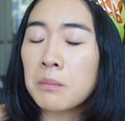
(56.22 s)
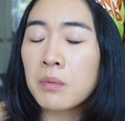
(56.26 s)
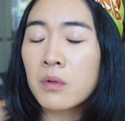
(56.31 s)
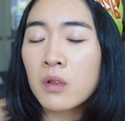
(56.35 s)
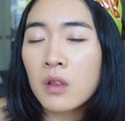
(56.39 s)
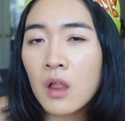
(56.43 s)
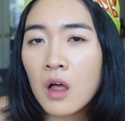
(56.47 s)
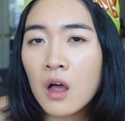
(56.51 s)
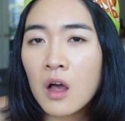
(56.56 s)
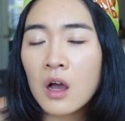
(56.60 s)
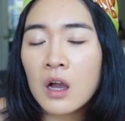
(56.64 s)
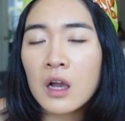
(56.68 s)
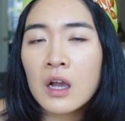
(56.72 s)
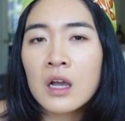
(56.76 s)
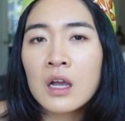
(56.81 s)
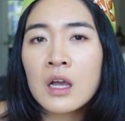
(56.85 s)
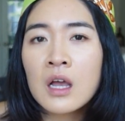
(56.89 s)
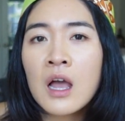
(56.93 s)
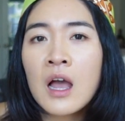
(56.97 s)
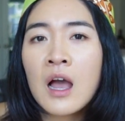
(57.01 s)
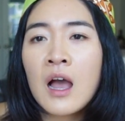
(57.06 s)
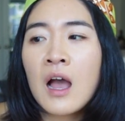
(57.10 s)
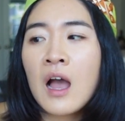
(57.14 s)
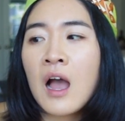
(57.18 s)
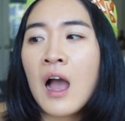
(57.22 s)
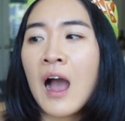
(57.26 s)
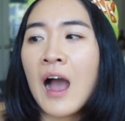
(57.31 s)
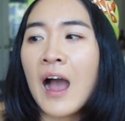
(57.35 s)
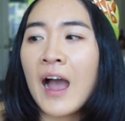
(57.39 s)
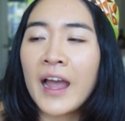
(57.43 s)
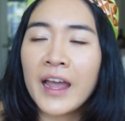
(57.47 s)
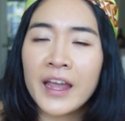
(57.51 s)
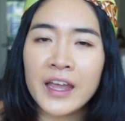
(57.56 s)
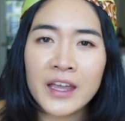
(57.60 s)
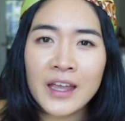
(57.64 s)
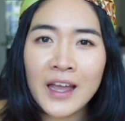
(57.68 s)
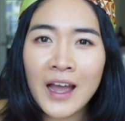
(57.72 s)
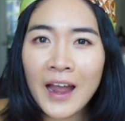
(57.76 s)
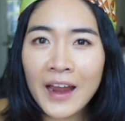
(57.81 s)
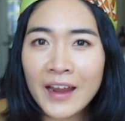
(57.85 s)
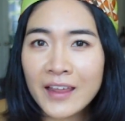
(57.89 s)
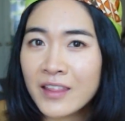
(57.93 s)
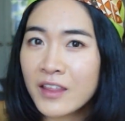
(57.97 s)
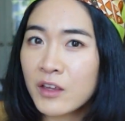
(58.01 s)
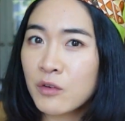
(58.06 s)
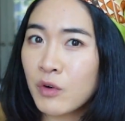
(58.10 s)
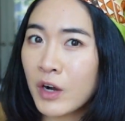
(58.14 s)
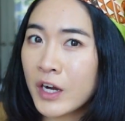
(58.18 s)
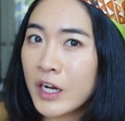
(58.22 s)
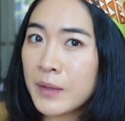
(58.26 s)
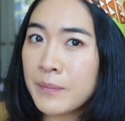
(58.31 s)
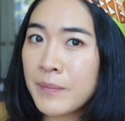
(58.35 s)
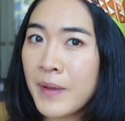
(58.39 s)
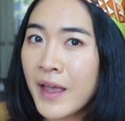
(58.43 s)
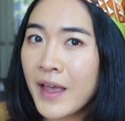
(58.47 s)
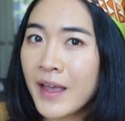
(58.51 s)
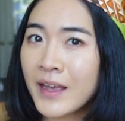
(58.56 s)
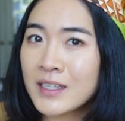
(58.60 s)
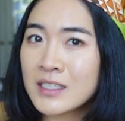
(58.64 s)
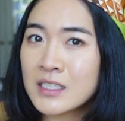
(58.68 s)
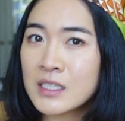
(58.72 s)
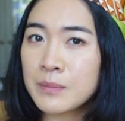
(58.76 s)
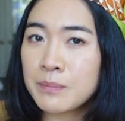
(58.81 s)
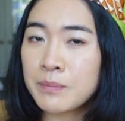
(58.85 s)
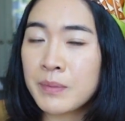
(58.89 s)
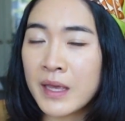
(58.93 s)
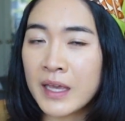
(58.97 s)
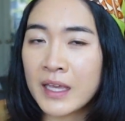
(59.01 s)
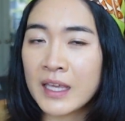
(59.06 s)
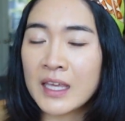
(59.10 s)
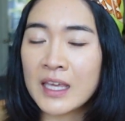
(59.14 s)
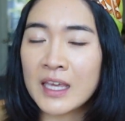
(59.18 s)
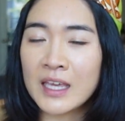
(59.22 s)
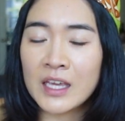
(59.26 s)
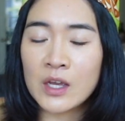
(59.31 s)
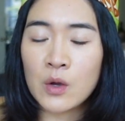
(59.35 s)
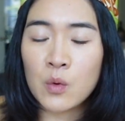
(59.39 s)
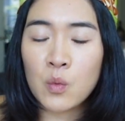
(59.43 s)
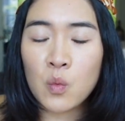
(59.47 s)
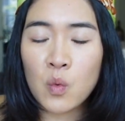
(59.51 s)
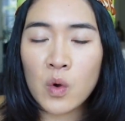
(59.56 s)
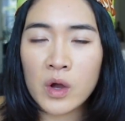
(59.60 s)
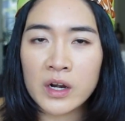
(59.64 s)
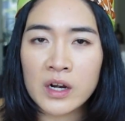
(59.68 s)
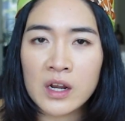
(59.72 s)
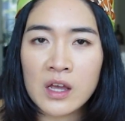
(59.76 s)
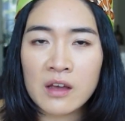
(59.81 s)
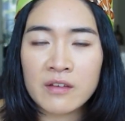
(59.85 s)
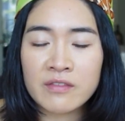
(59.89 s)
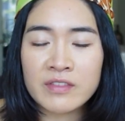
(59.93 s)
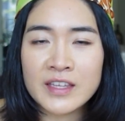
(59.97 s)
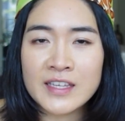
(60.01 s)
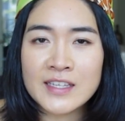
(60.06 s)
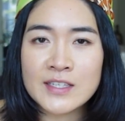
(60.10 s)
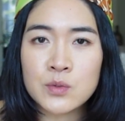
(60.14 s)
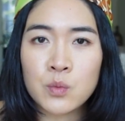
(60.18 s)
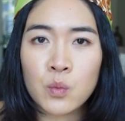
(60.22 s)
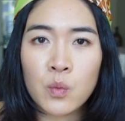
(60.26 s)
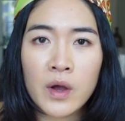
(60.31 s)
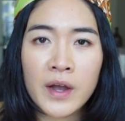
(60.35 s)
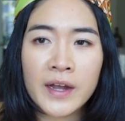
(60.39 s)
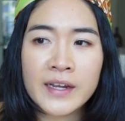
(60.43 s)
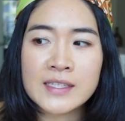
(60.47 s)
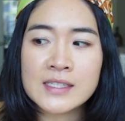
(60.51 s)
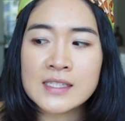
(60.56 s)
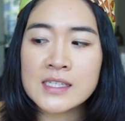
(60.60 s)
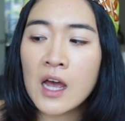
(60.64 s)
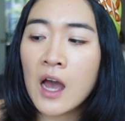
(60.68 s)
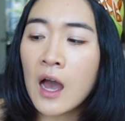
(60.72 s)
Blanc, I highly recommend picking one of these wines